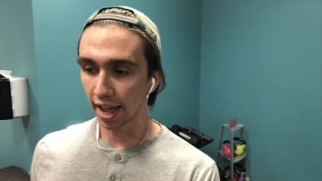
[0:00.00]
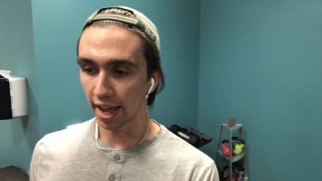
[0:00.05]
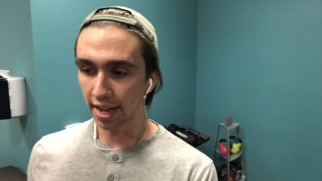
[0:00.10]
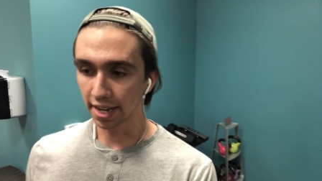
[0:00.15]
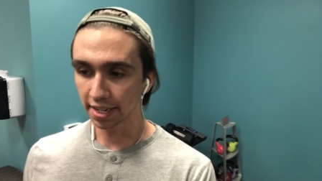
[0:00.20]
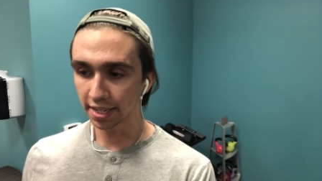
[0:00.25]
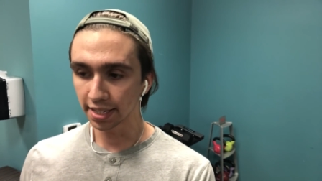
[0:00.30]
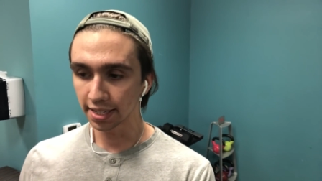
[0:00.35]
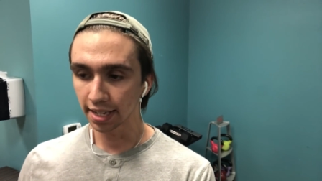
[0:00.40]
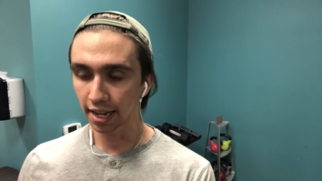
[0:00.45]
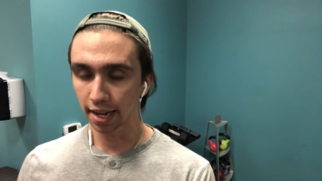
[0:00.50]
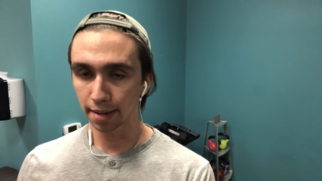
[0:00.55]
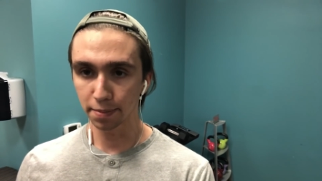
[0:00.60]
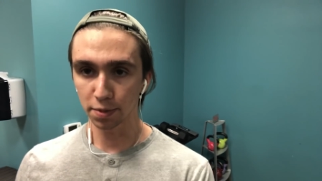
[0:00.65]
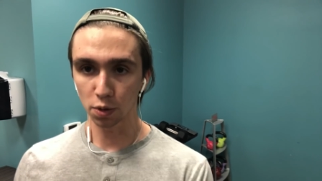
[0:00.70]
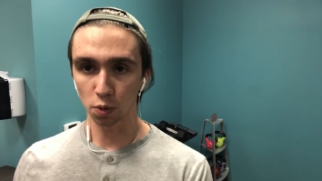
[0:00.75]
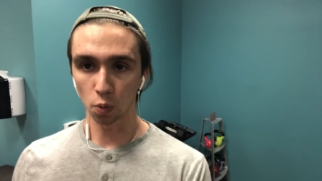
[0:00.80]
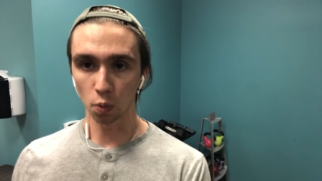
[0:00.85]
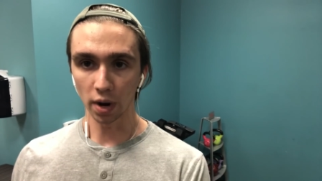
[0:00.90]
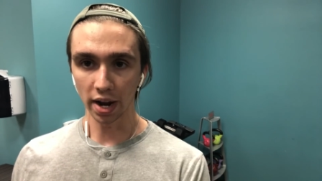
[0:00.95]
Anytime
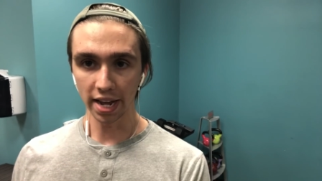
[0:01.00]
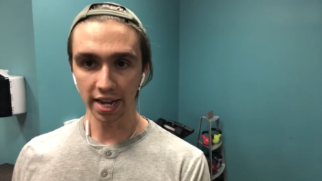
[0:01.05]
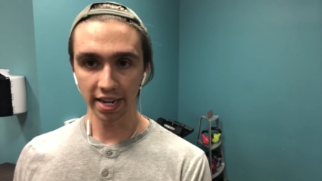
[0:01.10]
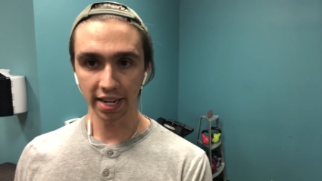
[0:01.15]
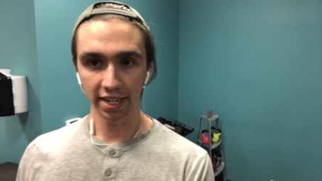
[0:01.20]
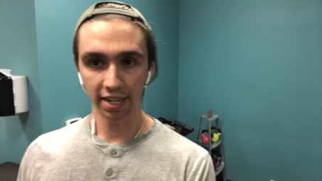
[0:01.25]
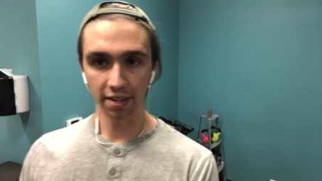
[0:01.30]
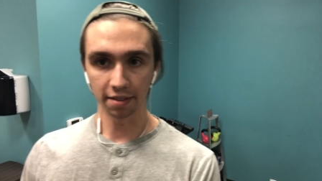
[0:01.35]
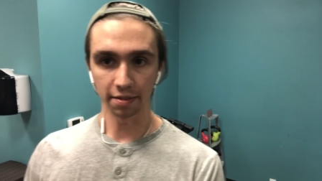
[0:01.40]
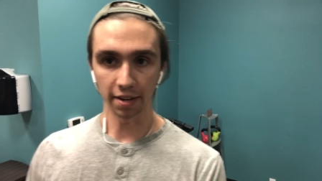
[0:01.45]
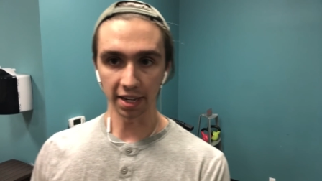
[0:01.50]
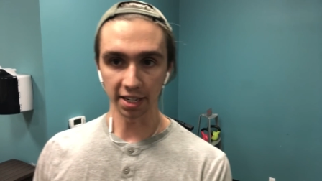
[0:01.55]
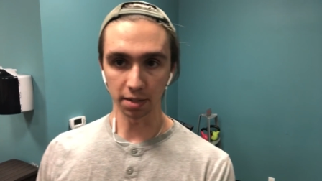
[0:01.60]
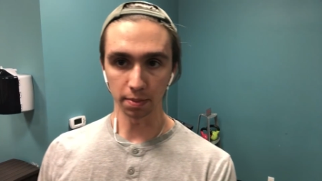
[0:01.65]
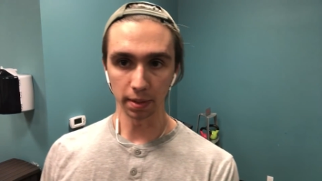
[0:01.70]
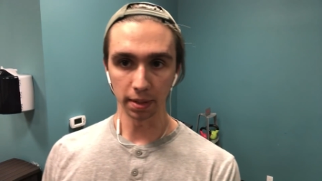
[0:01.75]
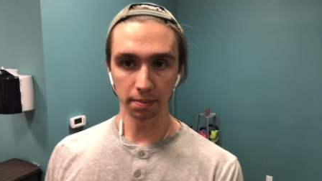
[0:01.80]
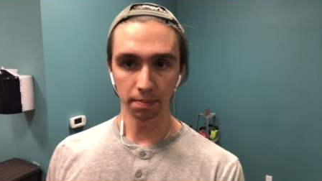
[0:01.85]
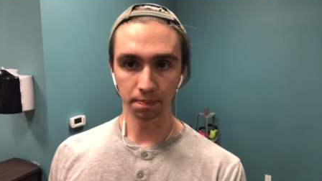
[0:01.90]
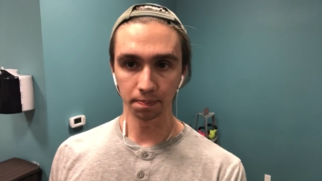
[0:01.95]
you're weighing an
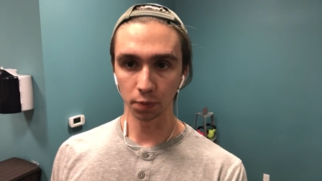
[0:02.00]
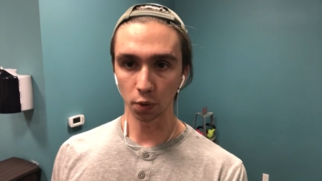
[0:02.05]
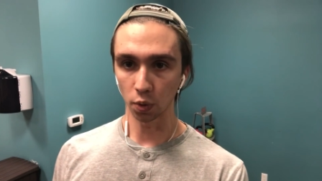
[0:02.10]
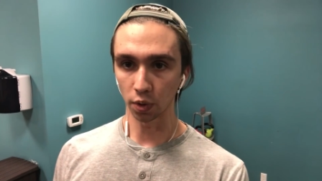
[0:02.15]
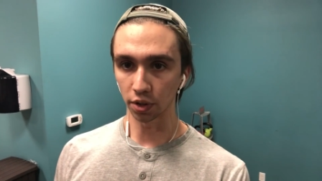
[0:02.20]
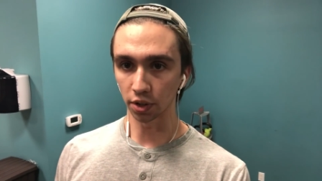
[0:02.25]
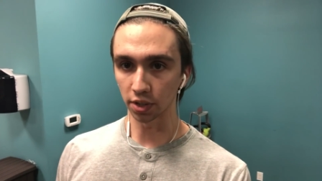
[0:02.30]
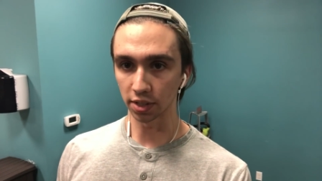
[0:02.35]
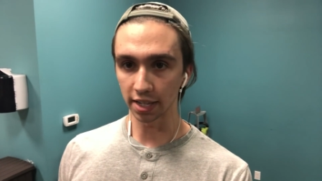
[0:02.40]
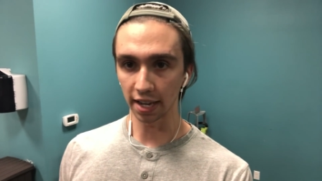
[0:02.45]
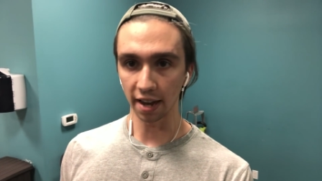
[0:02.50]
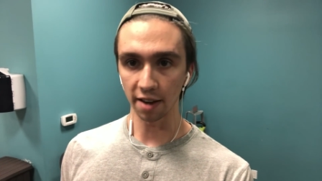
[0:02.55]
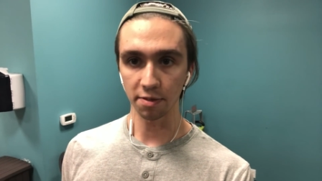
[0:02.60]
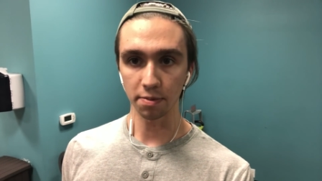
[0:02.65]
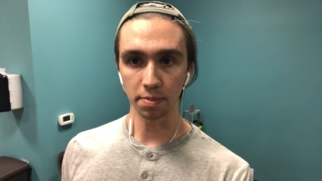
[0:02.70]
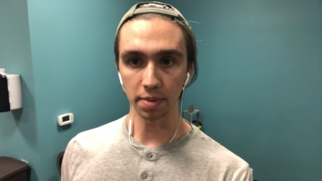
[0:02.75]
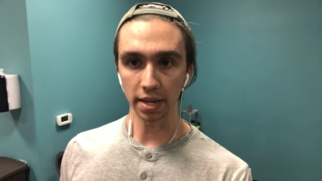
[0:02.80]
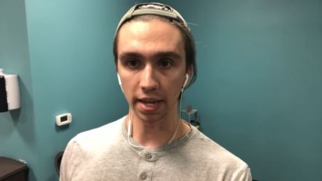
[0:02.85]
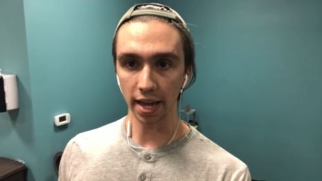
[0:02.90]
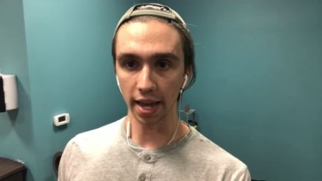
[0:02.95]
investment, whether it's
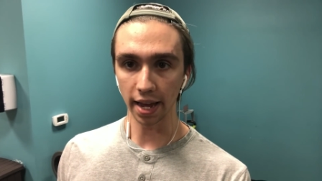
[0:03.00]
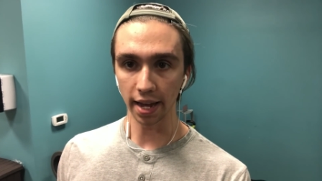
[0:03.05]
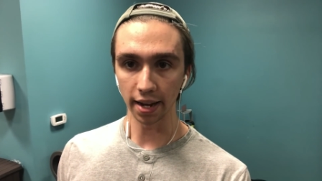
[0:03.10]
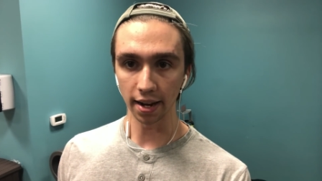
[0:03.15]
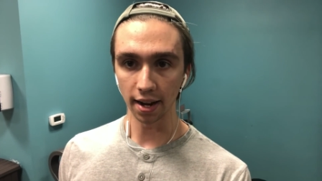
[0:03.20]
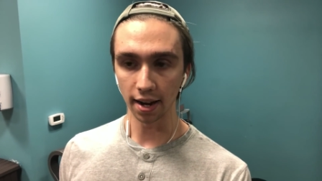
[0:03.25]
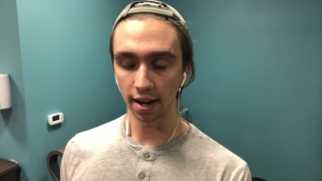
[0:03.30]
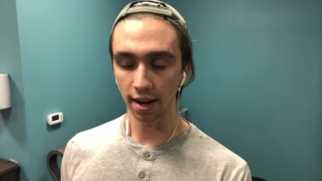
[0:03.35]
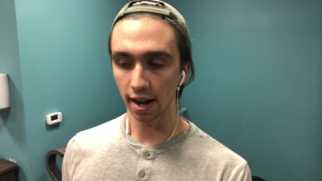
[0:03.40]
FBA,